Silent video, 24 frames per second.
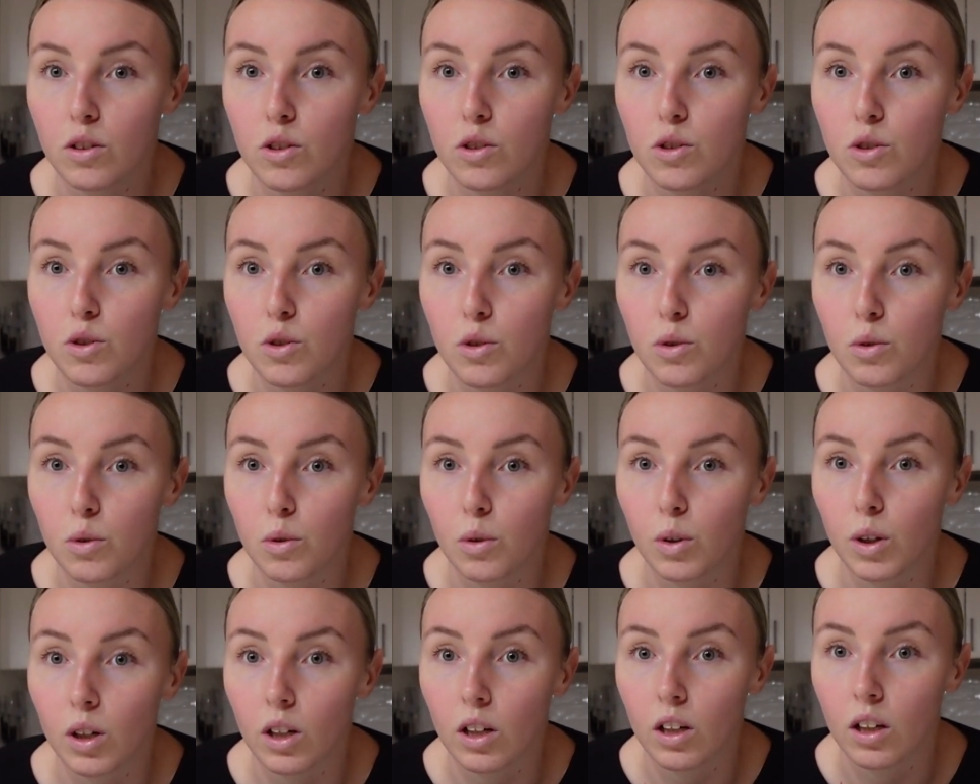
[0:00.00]

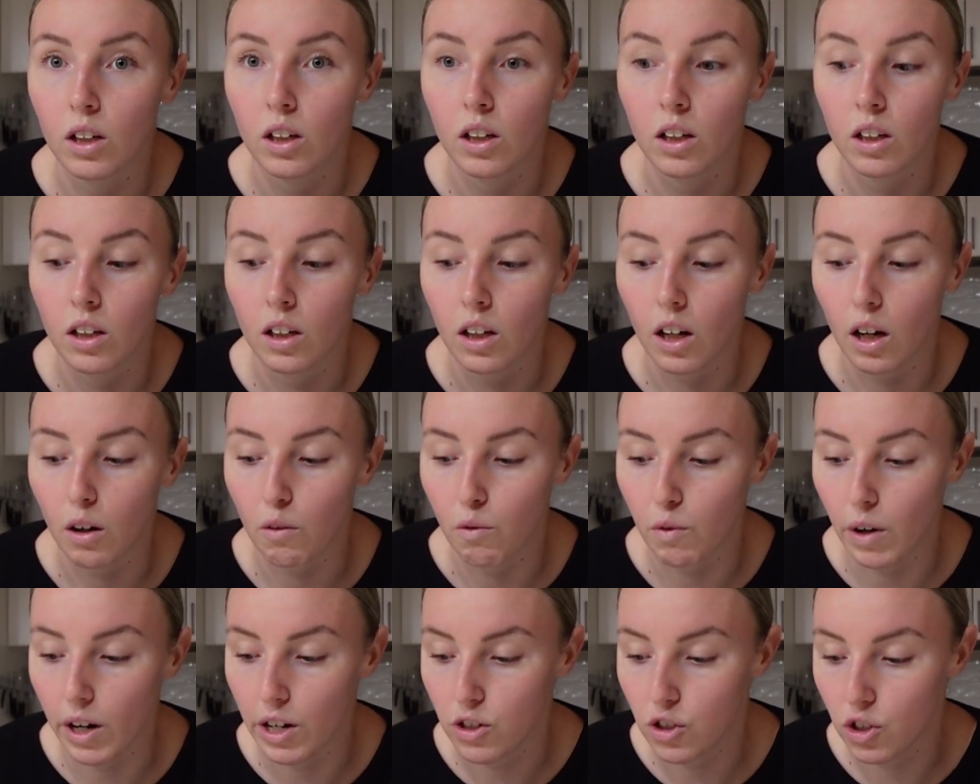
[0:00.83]
do a
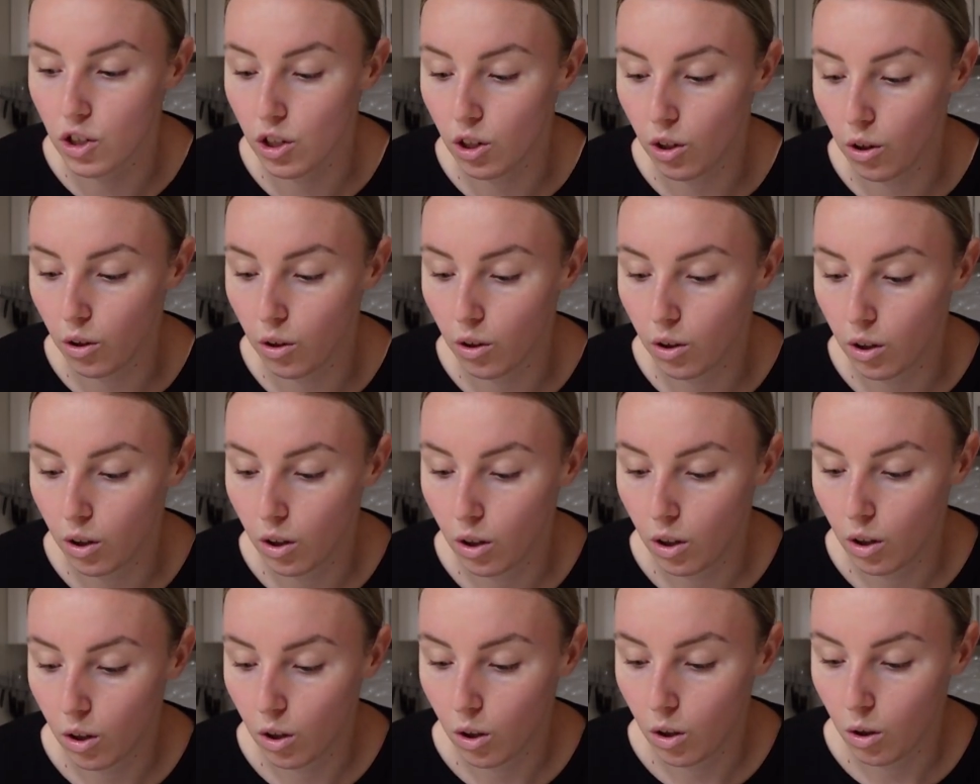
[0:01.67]
ratio
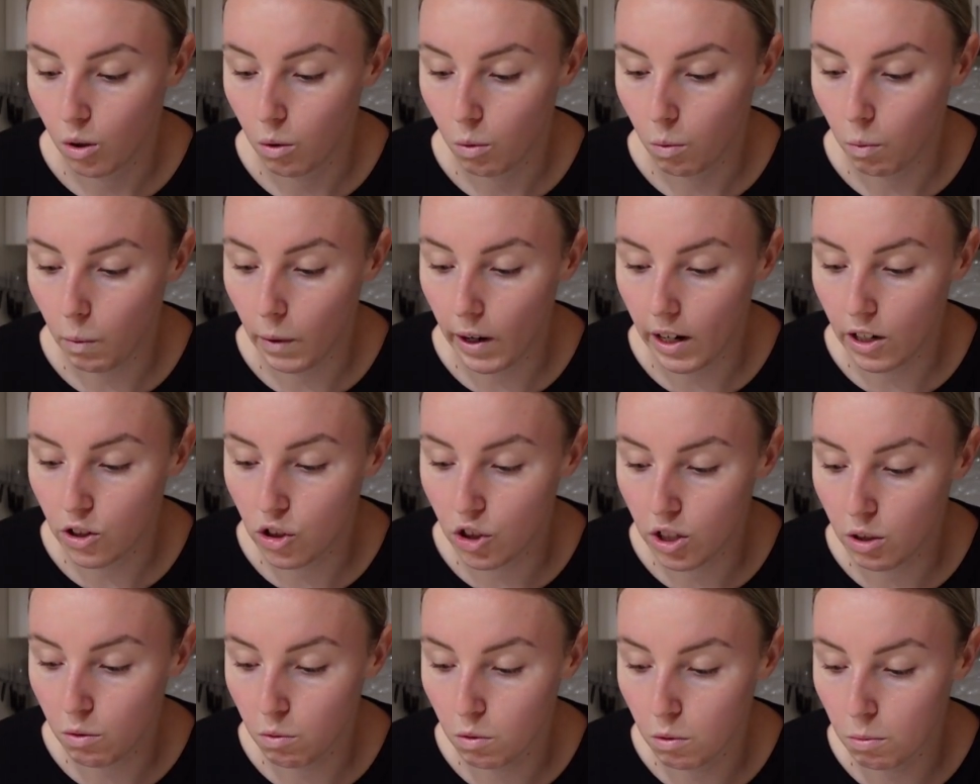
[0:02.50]
where
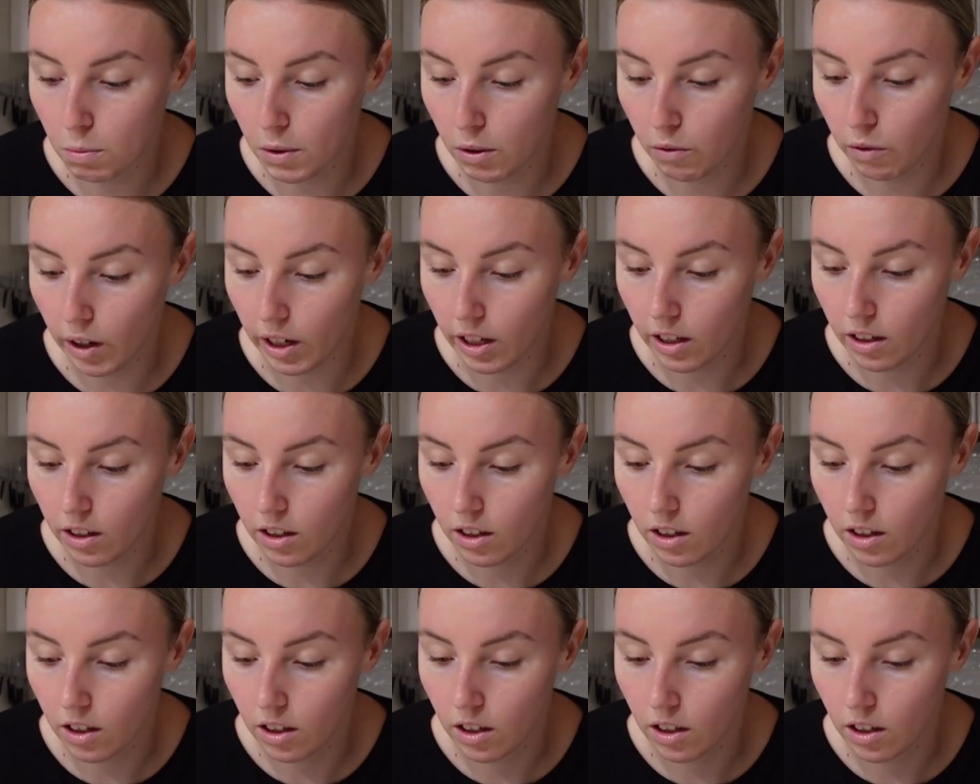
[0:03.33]
she will be ready